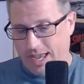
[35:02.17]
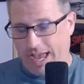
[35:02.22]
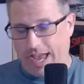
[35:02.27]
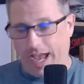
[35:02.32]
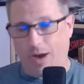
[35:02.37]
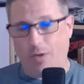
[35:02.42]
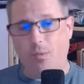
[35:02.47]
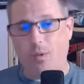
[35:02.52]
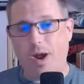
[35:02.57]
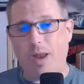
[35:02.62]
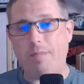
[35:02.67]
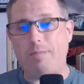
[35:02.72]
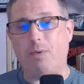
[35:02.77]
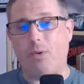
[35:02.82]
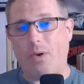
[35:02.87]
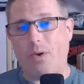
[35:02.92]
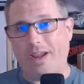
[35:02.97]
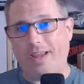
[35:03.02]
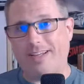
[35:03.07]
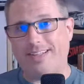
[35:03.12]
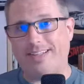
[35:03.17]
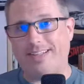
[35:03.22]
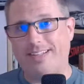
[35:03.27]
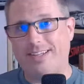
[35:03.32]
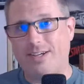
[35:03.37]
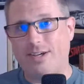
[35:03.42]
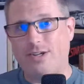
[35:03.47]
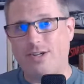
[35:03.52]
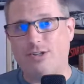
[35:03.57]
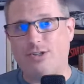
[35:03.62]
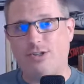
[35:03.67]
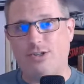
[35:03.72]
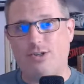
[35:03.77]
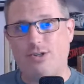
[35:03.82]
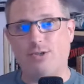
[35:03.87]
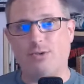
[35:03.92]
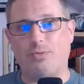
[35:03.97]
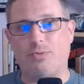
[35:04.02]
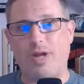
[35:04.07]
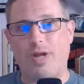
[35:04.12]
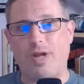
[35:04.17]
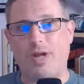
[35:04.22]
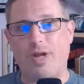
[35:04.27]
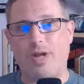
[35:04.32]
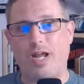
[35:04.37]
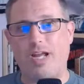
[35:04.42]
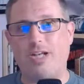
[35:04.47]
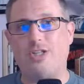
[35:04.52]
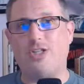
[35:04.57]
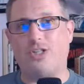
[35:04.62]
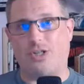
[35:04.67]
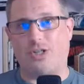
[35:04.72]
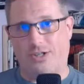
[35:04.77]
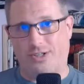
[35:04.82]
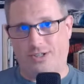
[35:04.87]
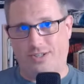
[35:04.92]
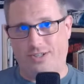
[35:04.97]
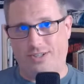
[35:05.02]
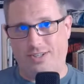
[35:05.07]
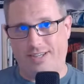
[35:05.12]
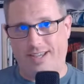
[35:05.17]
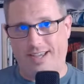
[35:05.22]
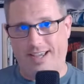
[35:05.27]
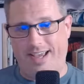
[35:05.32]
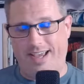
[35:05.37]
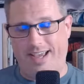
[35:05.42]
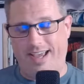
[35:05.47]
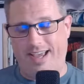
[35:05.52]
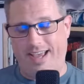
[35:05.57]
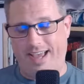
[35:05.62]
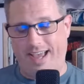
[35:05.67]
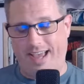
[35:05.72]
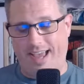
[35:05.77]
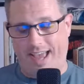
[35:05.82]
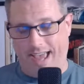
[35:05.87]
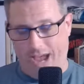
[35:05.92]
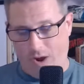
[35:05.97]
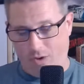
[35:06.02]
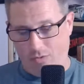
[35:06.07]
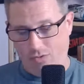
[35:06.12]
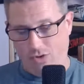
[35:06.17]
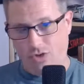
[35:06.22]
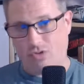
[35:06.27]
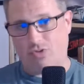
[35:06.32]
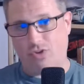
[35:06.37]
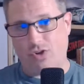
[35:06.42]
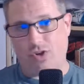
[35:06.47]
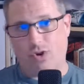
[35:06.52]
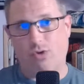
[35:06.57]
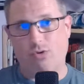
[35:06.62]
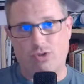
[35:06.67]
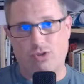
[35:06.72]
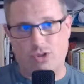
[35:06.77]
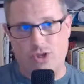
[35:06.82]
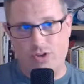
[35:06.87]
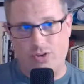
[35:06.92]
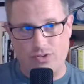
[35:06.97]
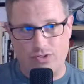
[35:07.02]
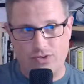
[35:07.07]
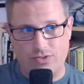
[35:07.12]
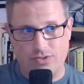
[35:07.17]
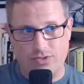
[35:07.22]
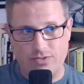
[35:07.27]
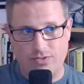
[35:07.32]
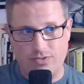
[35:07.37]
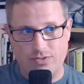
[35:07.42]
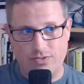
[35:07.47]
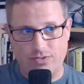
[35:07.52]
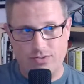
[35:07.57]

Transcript: at what point do the red shirts outdo the gold shirts?